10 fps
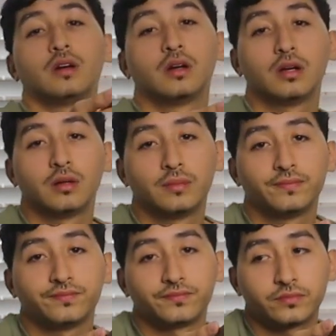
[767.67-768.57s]

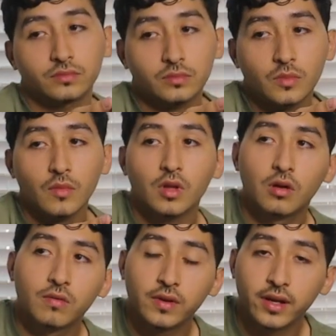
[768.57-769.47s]

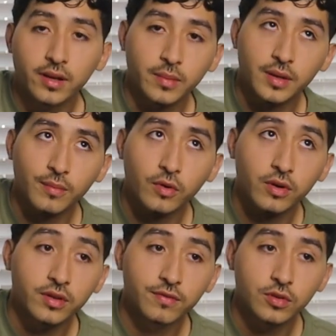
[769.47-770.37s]
Hopefully, I can make
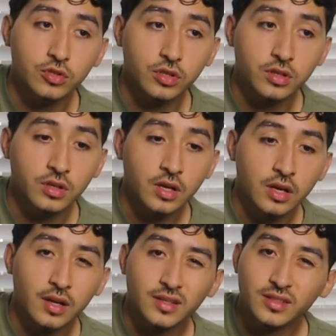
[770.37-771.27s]
more in the future.
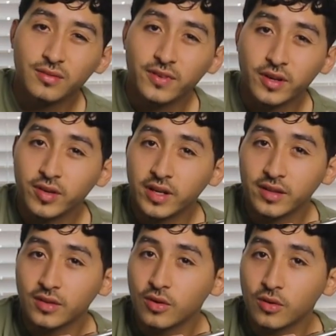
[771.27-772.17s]
Still figuring
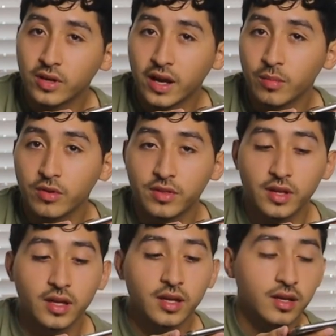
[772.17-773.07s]
out the whole camera
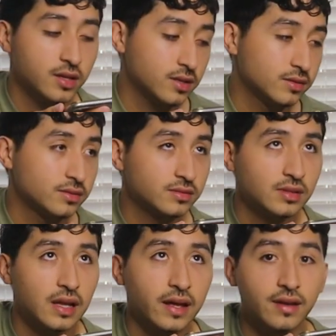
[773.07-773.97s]
thing and
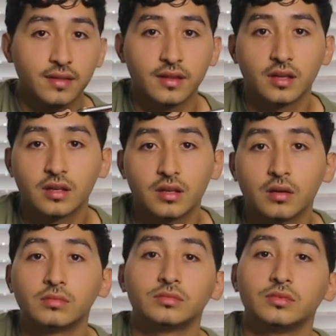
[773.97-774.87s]
lighting thing. You
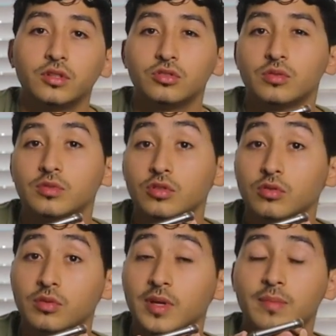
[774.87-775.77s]
know, YouTube's
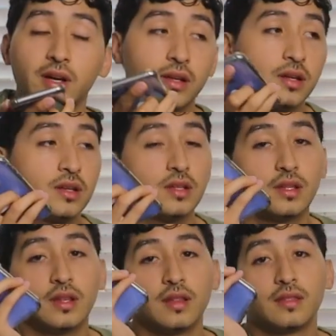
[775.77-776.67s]
new to me, but
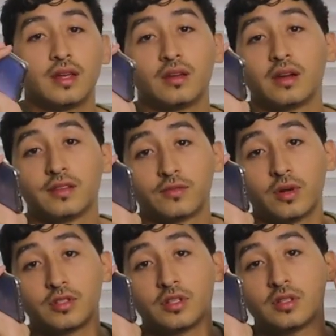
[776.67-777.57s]
thank you guys
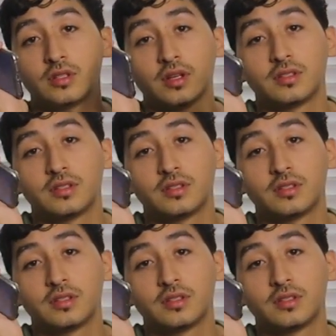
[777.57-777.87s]
for watching.